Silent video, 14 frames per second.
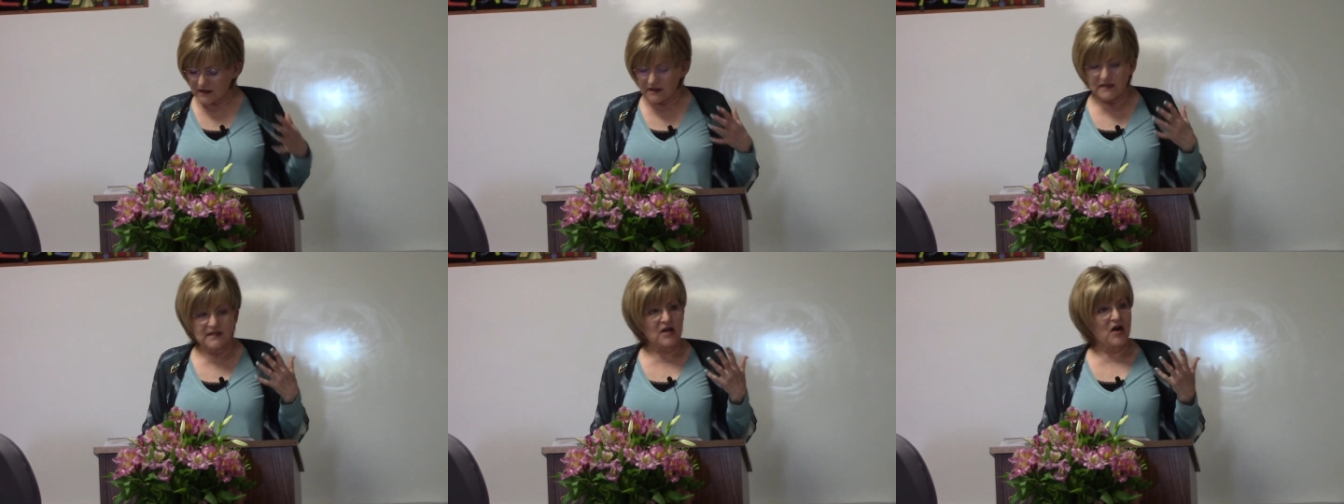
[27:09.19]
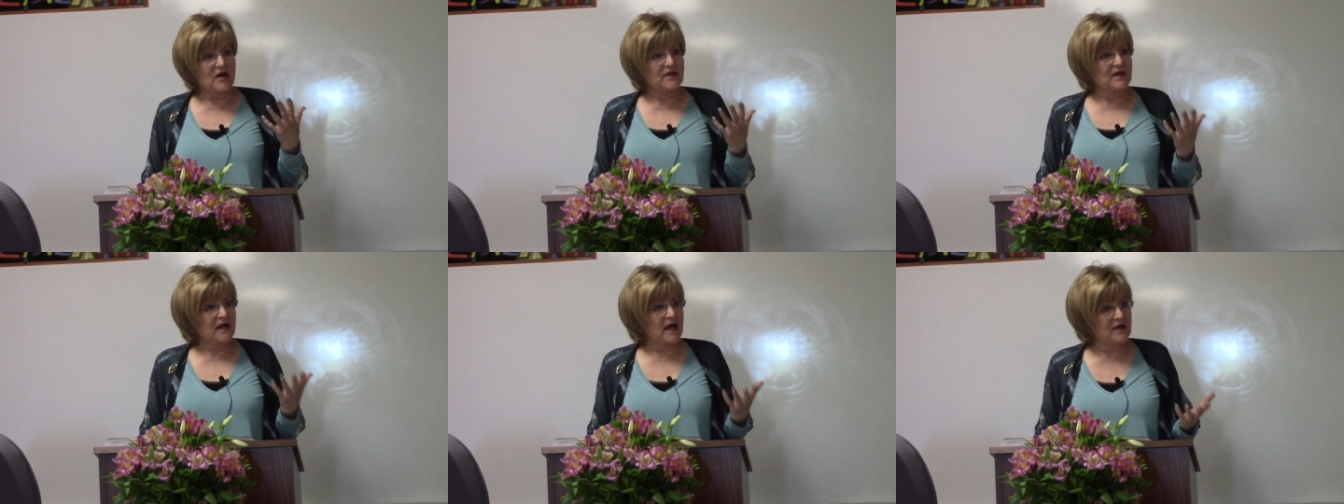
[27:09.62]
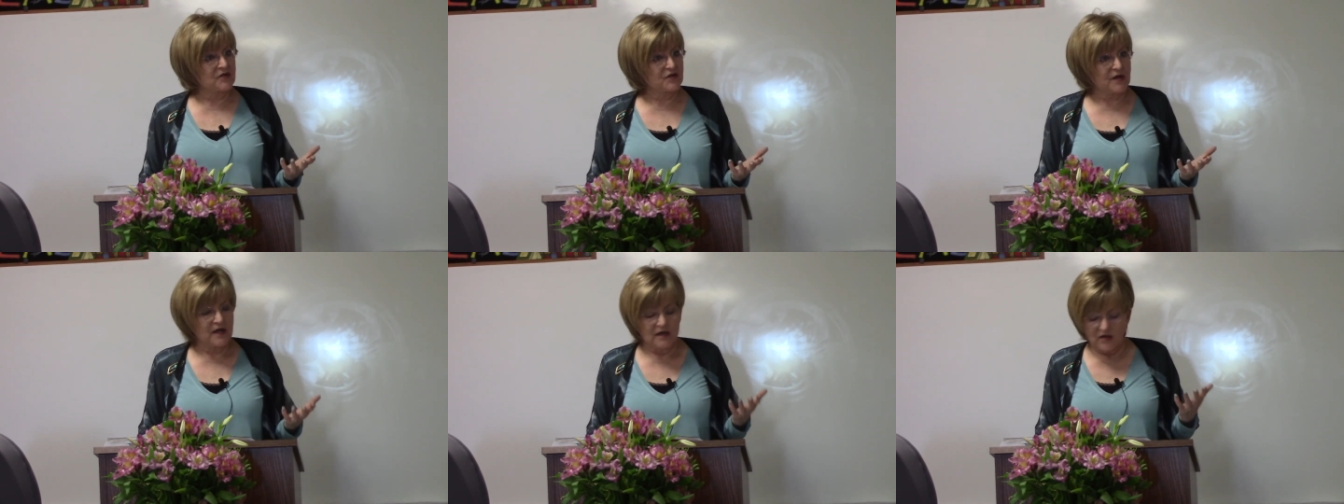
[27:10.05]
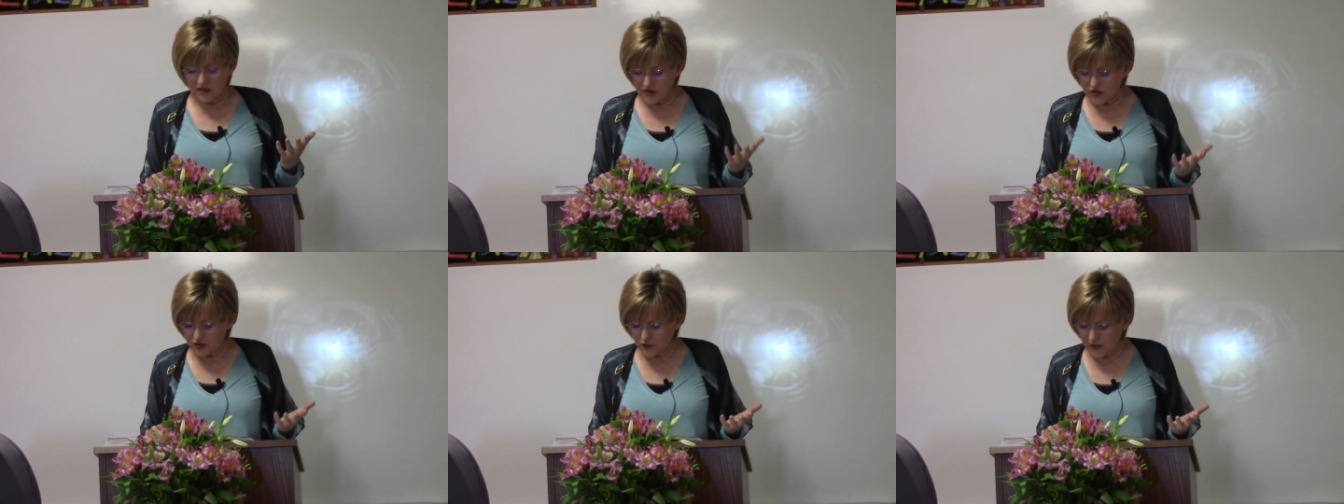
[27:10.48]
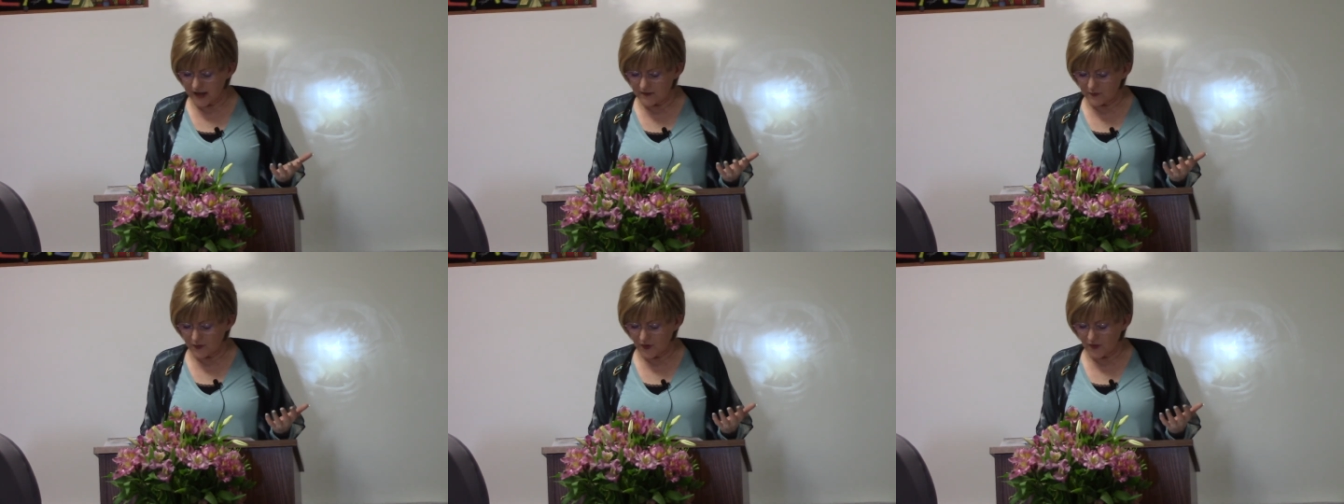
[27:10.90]
started the country in a good
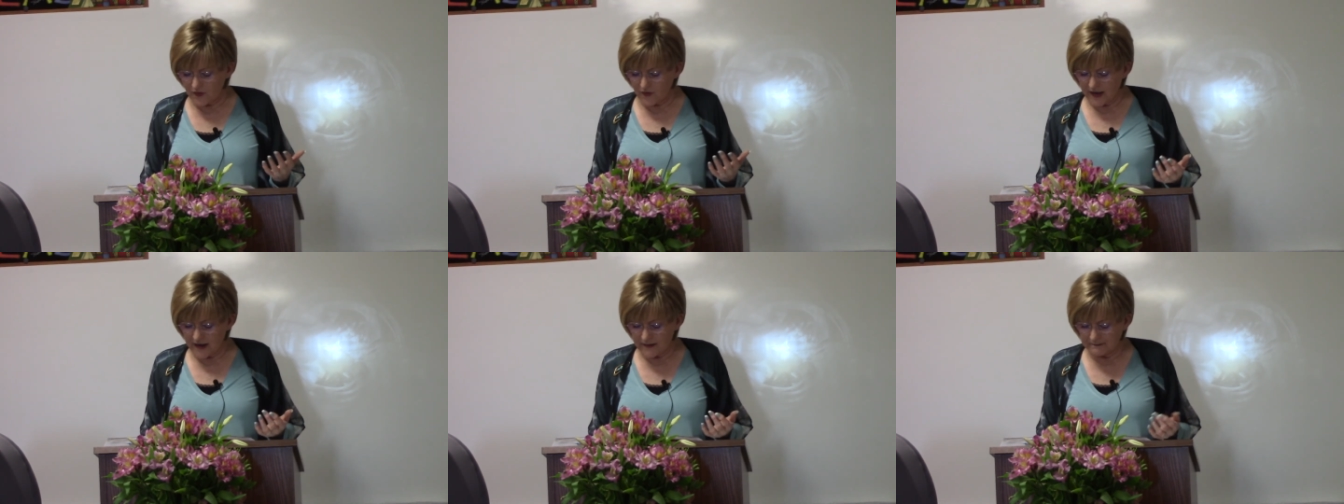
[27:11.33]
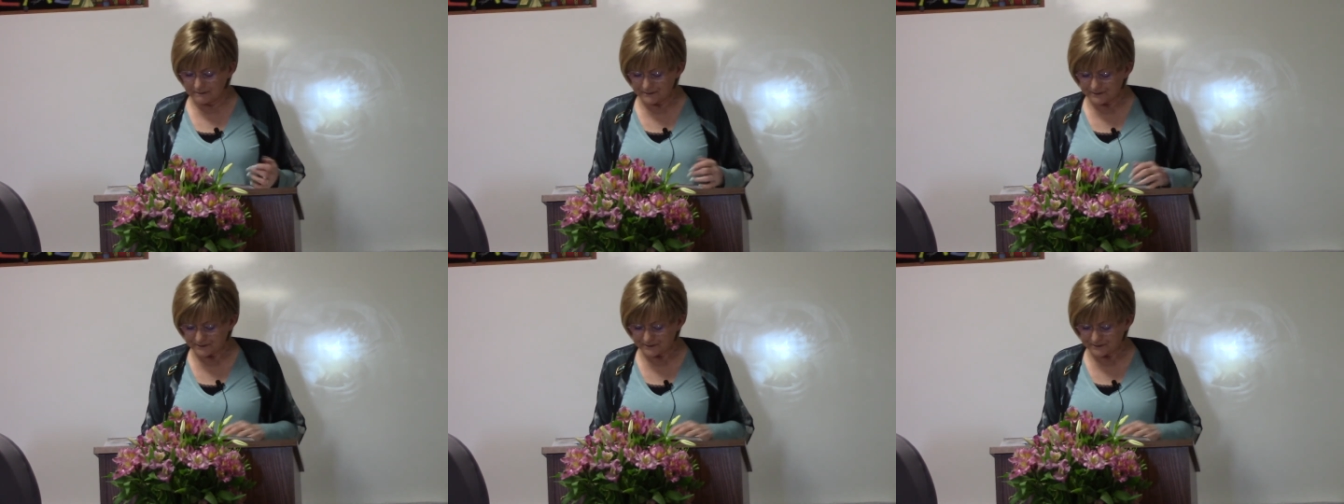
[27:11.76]
trade program.